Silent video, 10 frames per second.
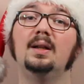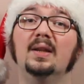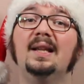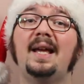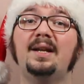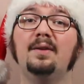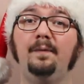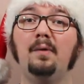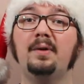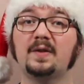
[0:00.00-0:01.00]
The lack of
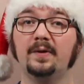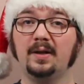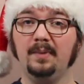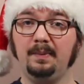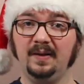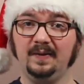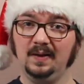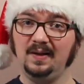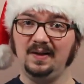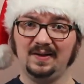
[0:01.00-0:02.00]
focus or commitment to
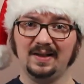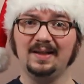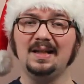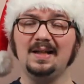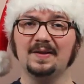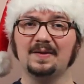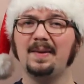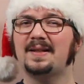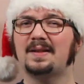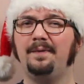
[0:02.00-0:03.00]
any of these ideas
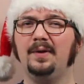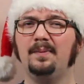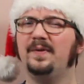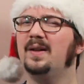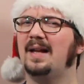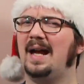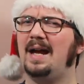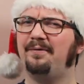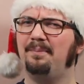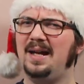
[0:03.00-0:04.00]
makes the film feel
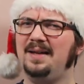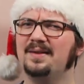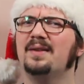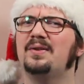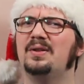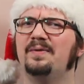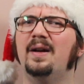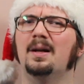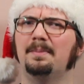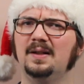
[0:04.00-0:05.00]
half-baked and
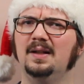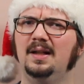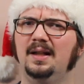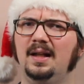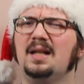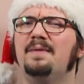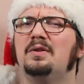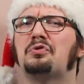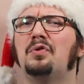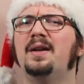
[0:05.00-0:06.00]
underdeveloped, and
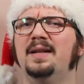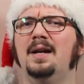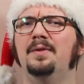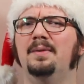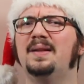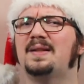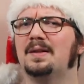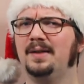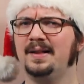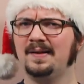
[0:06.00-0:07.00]
even drawn out amidst a
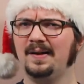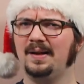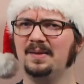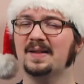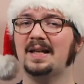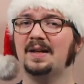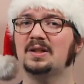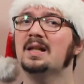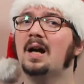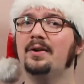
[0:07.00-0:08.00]
runtime that's
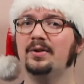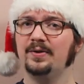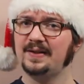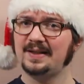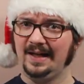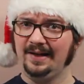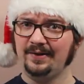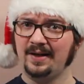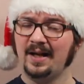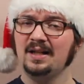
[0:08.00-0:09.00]
actually under the
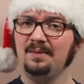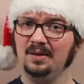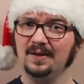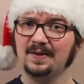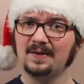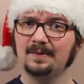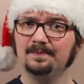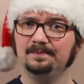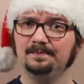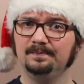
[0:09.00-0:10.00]
standard 90
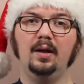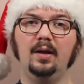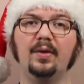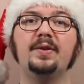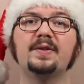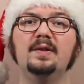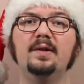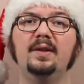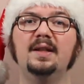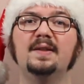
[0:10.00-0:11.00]
minutes. There's
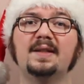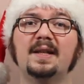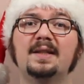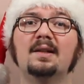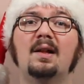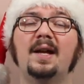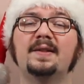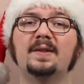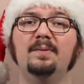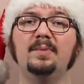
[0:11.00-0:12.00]
nearly incessant
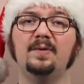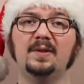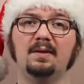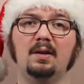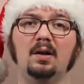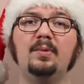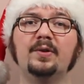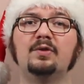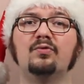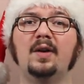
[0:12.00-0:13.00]
classical music that
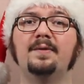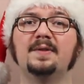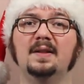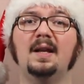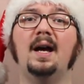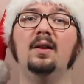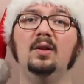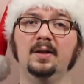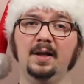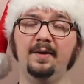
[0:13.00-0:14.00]
almost drowns the
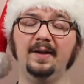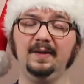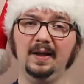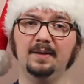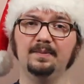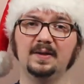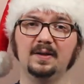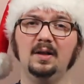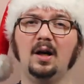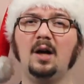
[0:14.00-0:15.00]
dialogue out at times,
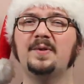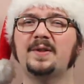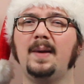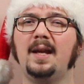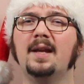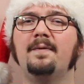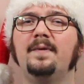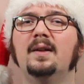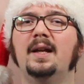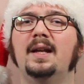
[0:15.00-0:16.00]
almost making it
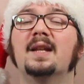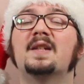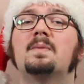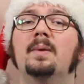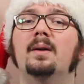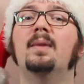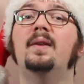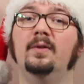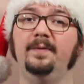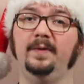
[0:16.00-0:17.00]
feel like an
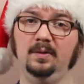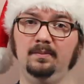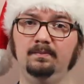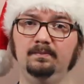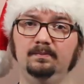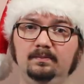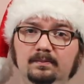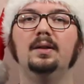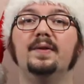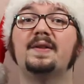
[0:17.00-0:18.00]
experimental film.
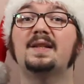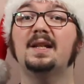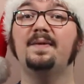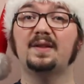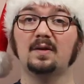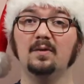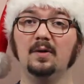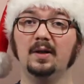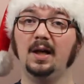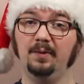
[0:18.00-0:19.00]
The synth
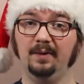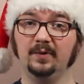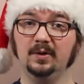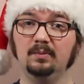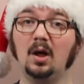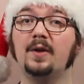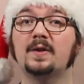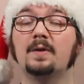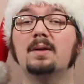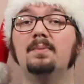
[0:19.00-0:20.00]
score, however,
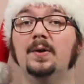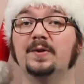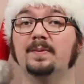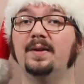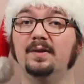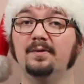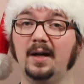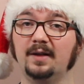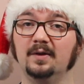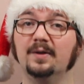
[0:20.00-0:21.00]
also composed by the
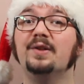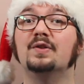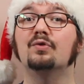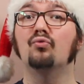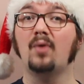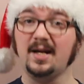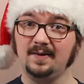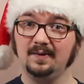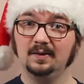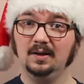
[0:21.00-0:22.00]
director, is
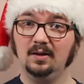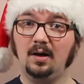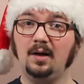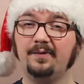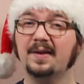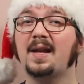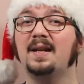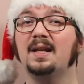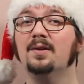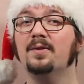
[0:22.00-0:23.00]
great, offering
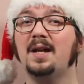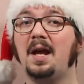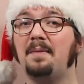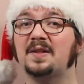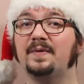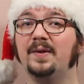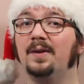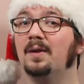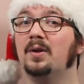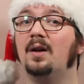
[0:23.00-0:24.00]
that eerie atmosphere
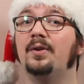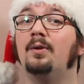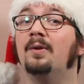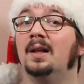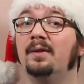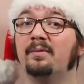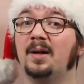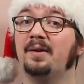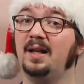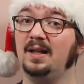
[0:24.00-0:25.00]
that we all know and love
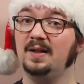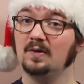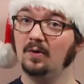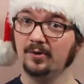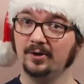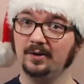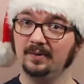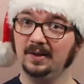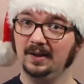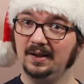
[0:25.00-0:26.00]
about 80s horror.
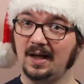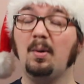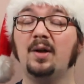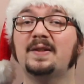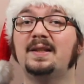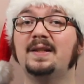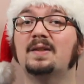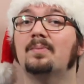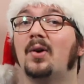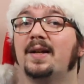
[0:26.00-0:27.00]
I'm honestly
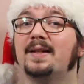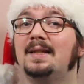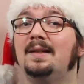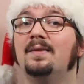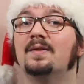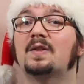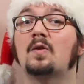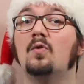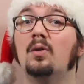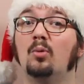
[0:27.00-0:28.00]
surprised he didn't
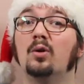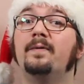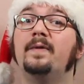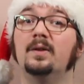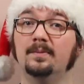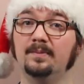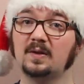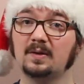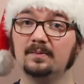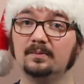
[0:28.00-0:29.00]
score more
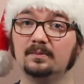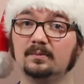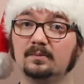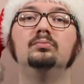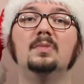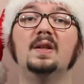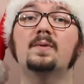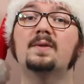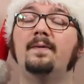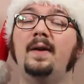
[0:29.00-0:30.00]
films. This
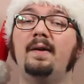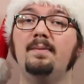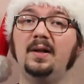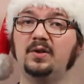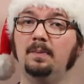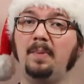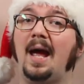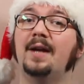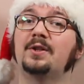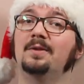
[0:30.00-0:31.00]
was very much a
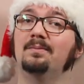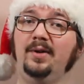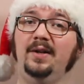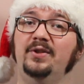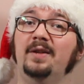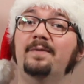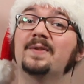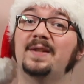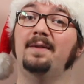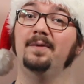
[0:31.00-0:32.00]
passion project for
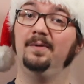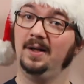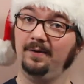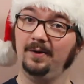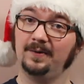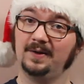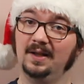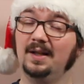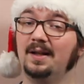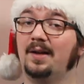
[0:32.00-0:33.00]
Zafiratos,
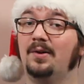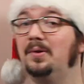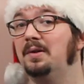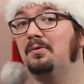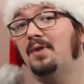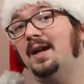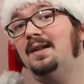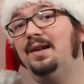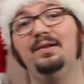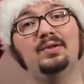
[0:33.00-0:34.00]
not only
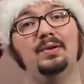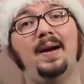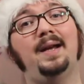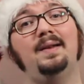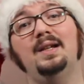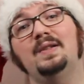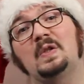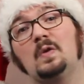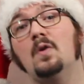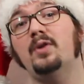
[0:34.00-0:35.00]
writing, directing, and
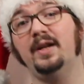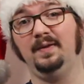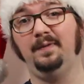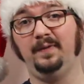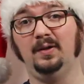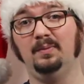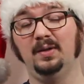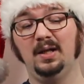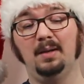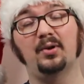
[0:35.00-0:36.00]
scoring the film,
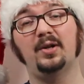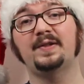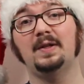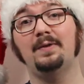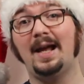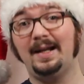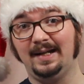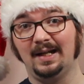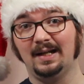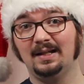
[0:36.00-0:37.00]
but also
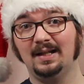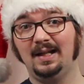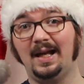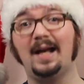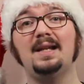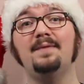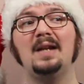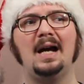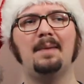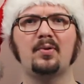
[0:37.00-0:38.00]
editing and even
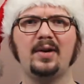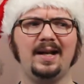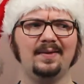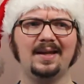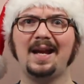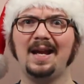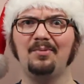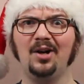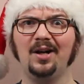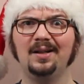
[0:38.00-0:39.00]
operating the
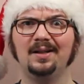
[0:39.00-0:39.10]
camera.